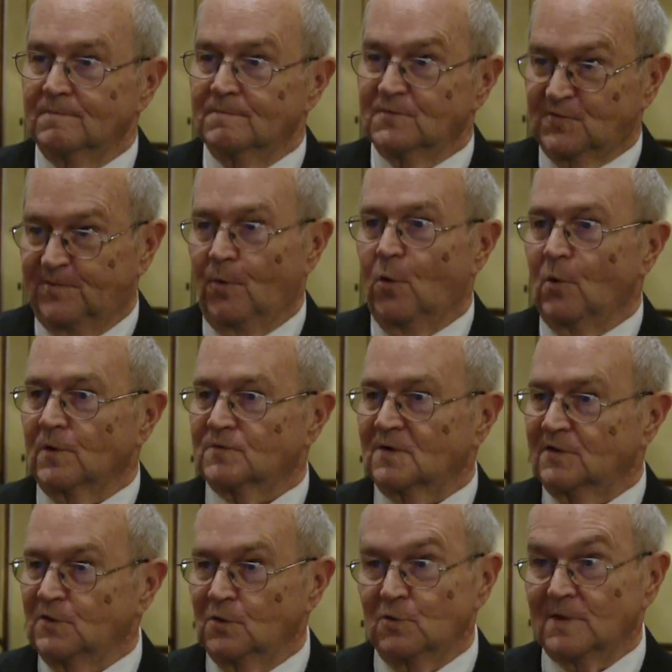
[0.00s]
sports.
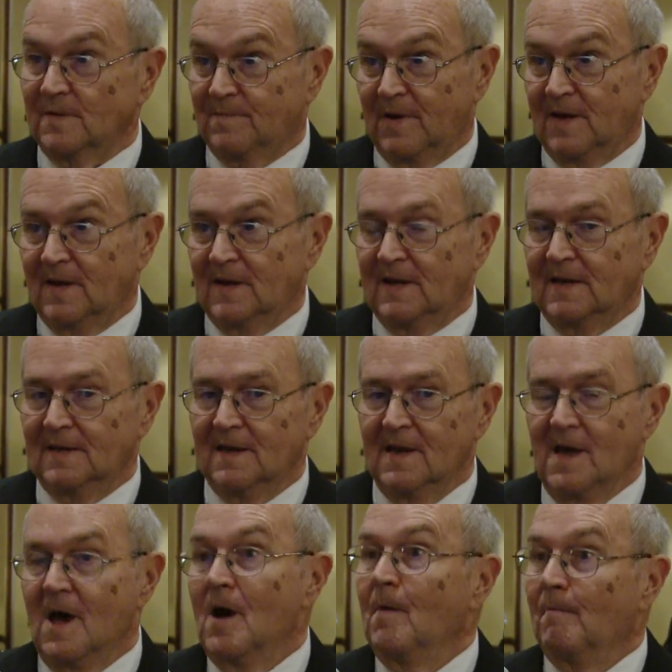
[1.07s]
You don't get paid.
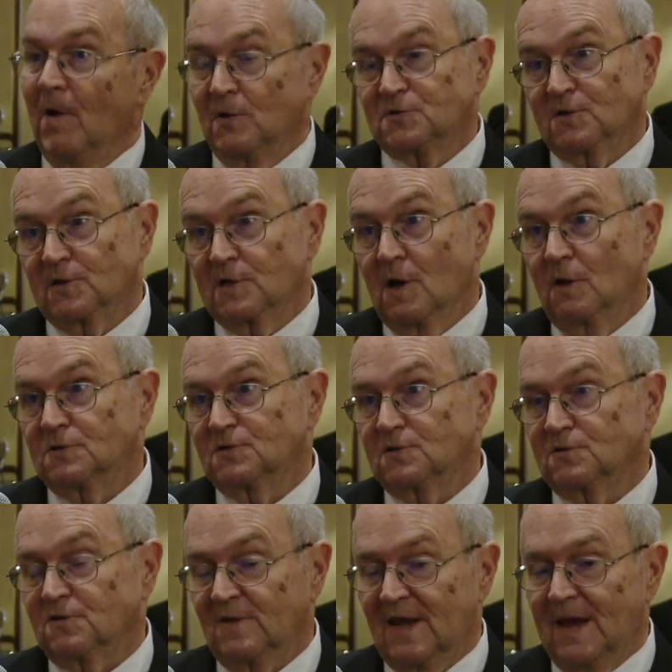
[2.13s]
Most of the
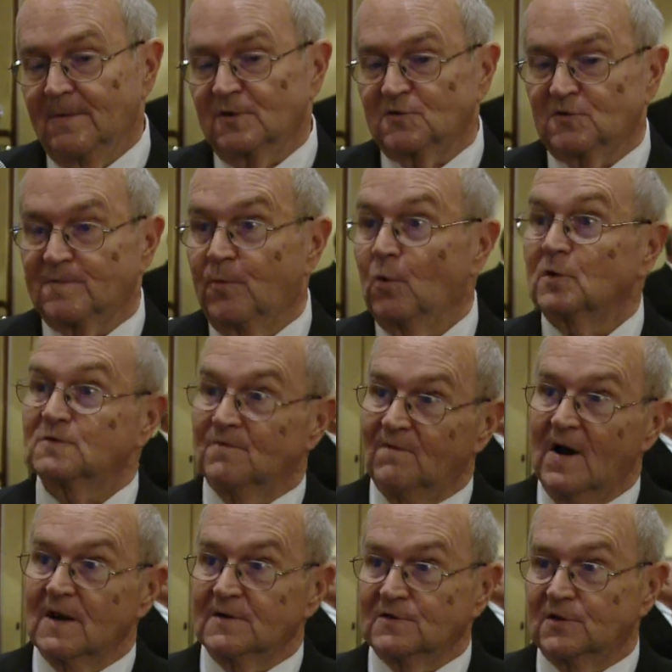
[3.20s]
coaches in amateur sports are
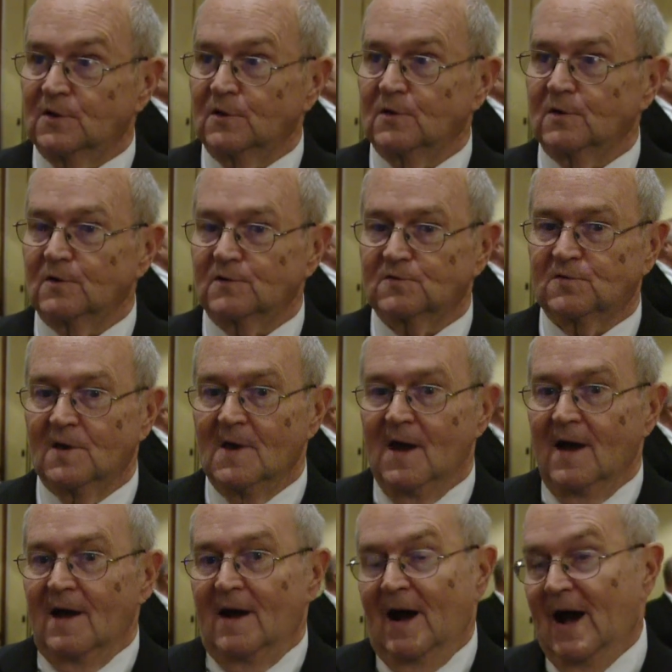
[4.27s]
volunteers.
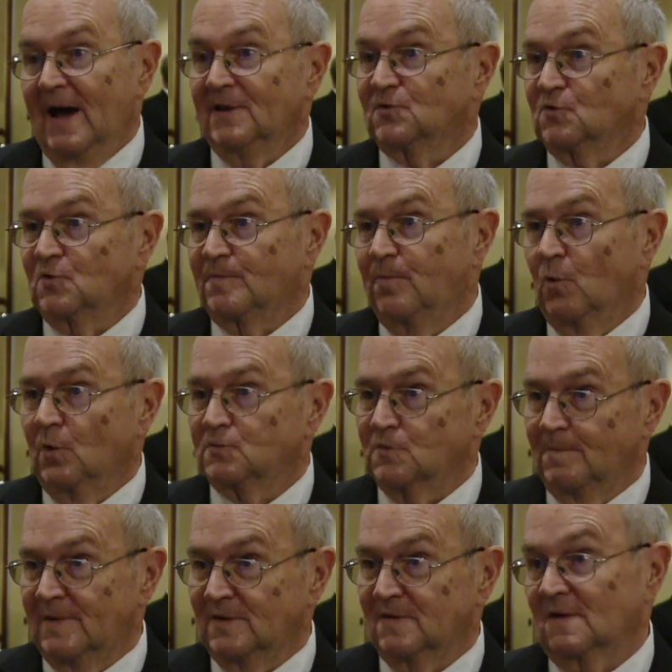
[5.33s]
High school sports are
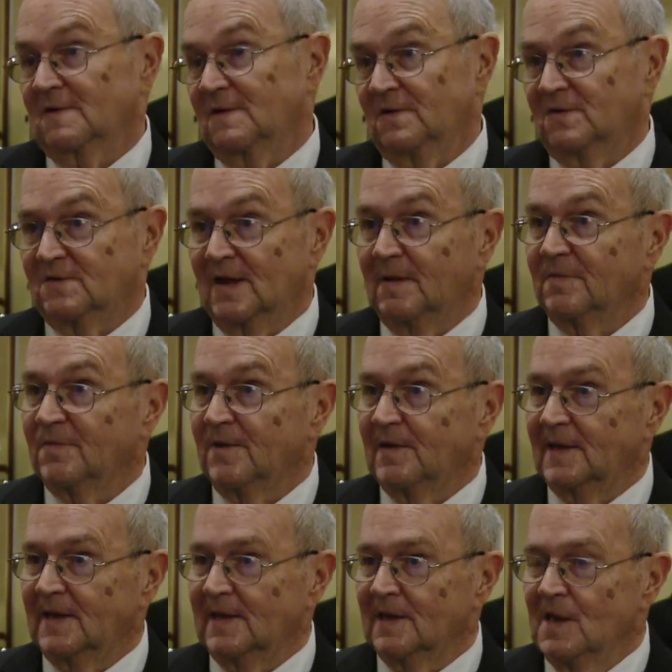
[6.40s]
basically the same
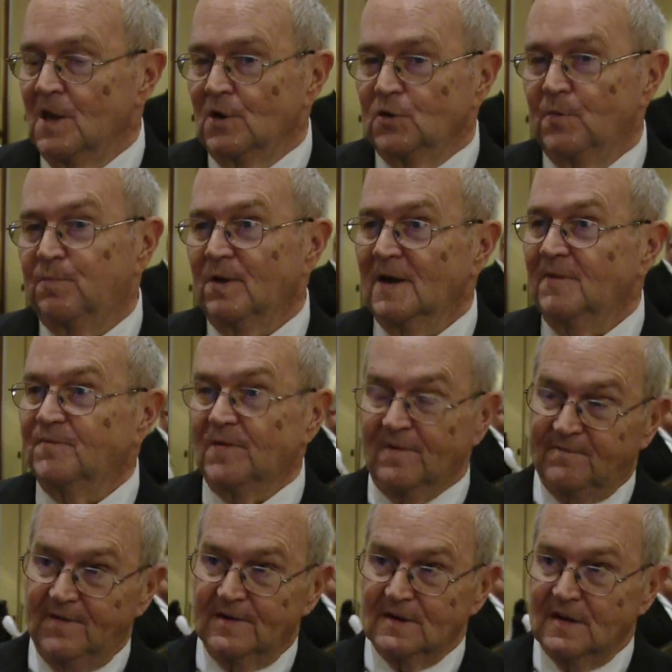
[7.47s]
thing. You play for the
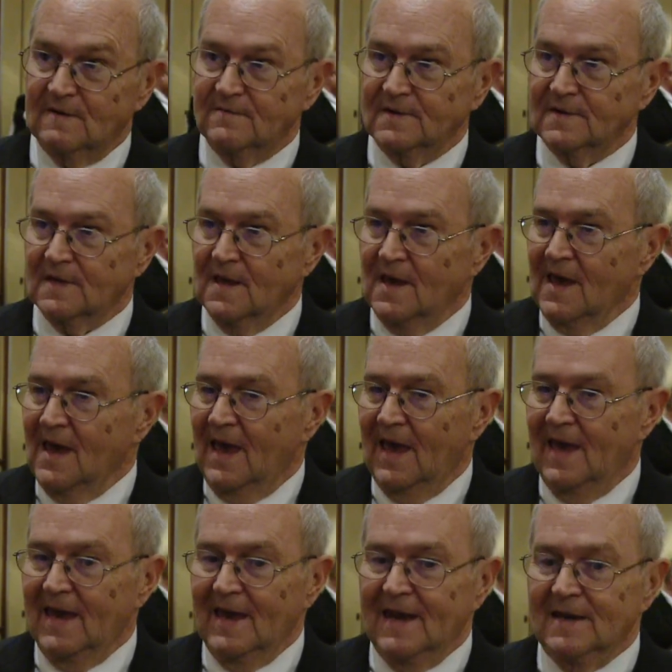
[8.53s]
fun of it,
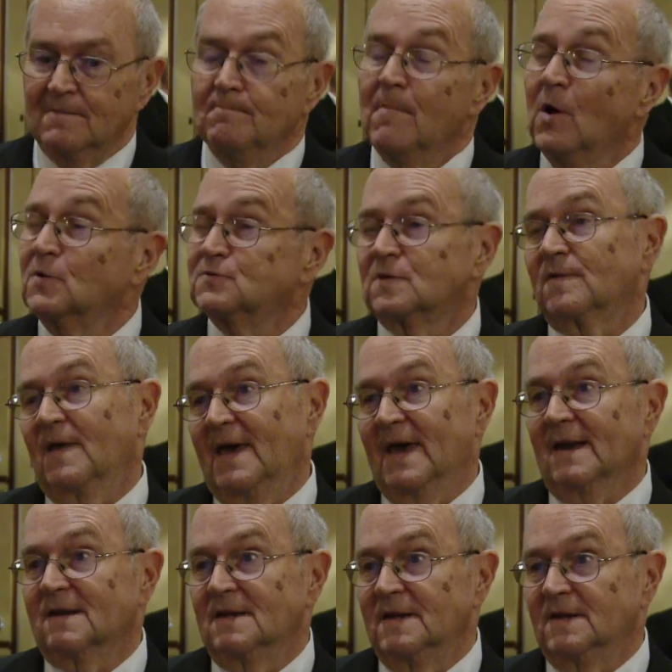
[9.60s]
and most of the
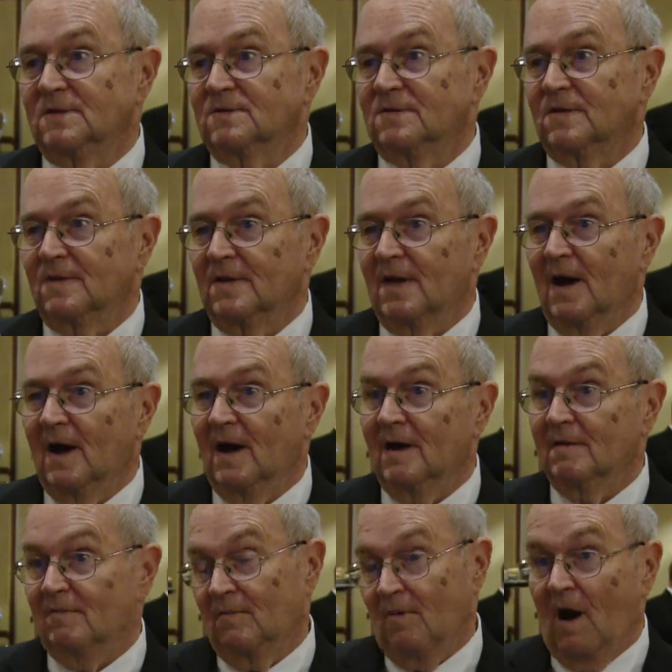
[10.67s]
athletes, uh,
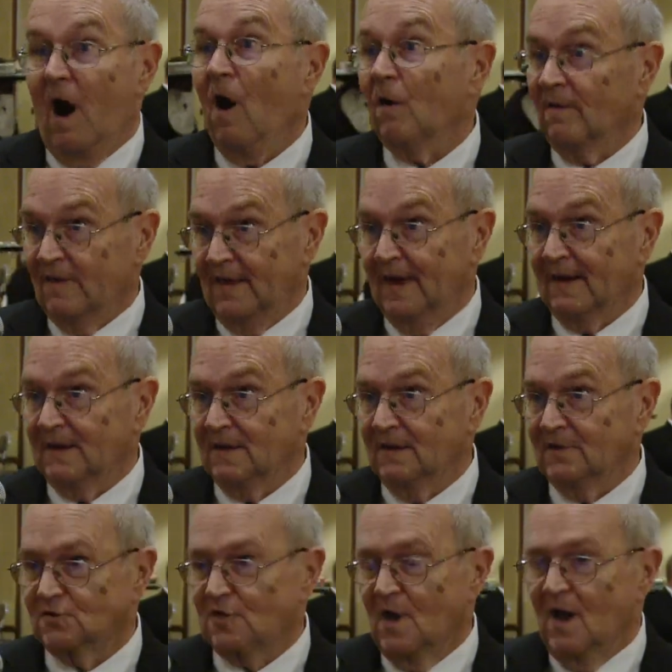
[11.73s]
all of the
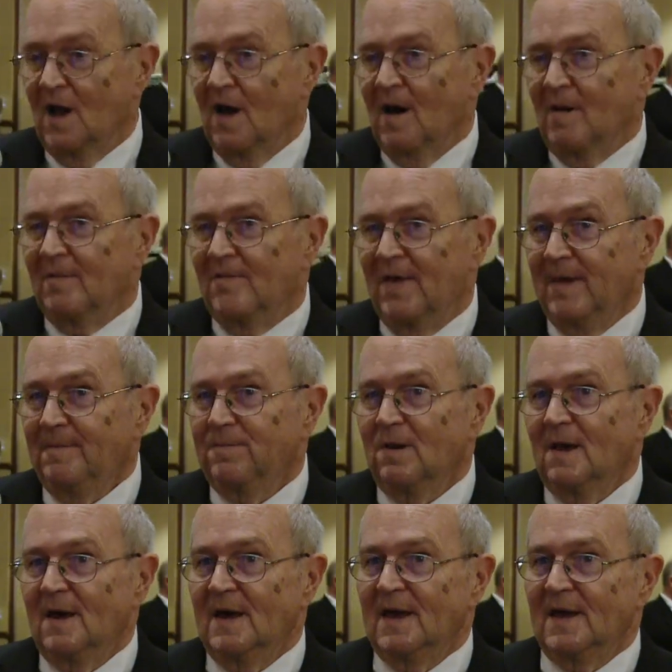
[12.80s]
athletes, they
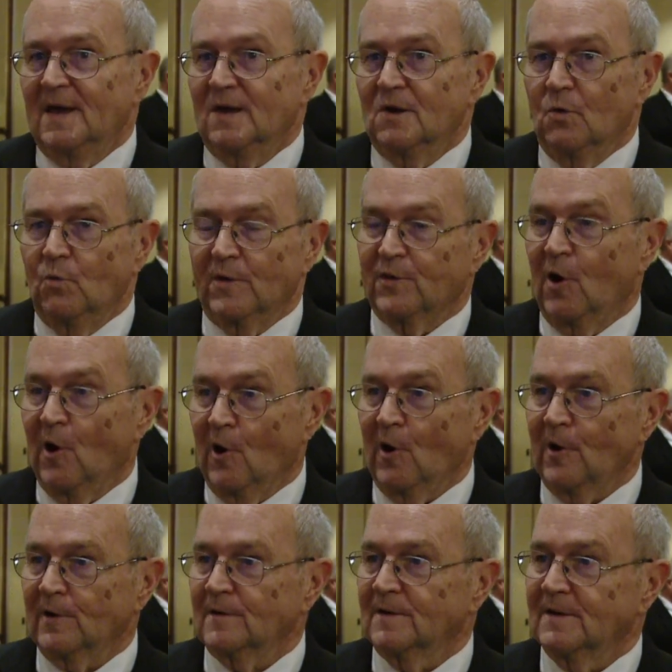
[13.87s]
play with
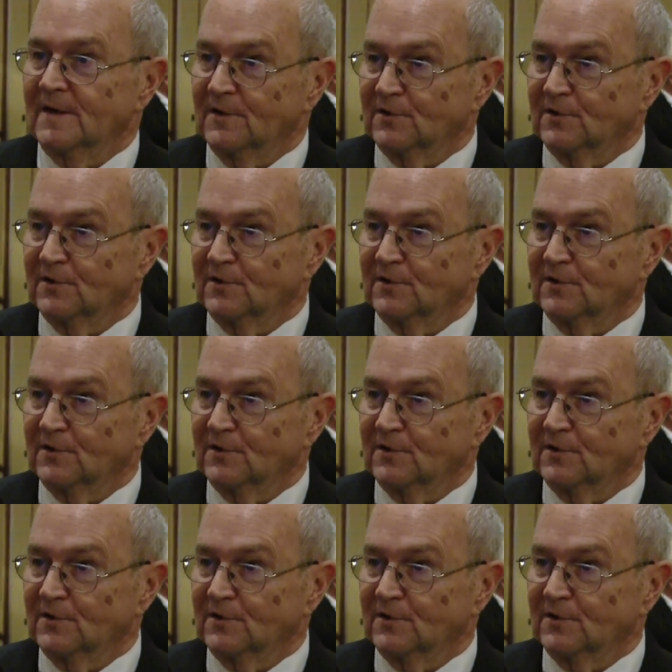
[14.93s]
heart and